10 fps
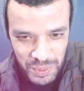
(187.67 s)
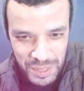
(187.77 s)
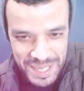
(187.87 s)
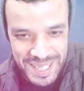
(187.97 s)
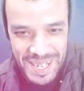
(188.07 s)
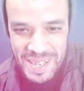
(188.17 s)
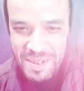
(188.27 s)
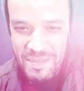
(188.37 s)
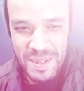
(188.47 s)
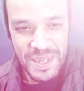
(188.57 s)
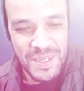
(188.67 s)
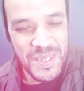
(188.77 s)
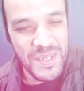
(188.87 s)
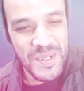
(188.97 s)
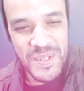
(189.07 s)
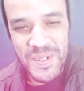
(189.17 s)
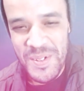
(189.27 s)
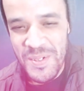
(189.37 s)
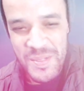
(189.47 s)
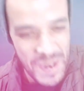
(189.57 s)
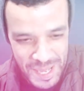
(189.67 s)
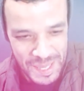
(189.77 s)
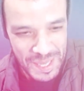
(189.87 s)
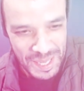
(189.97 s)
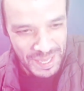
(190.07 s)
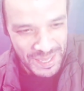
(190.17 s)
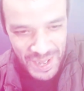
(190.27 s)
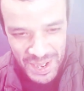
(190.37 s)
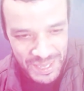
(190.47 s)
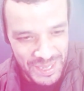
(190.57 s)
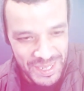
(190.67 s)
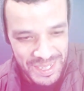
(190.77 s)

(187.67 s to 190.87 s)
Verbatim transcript: Simon so waiting look at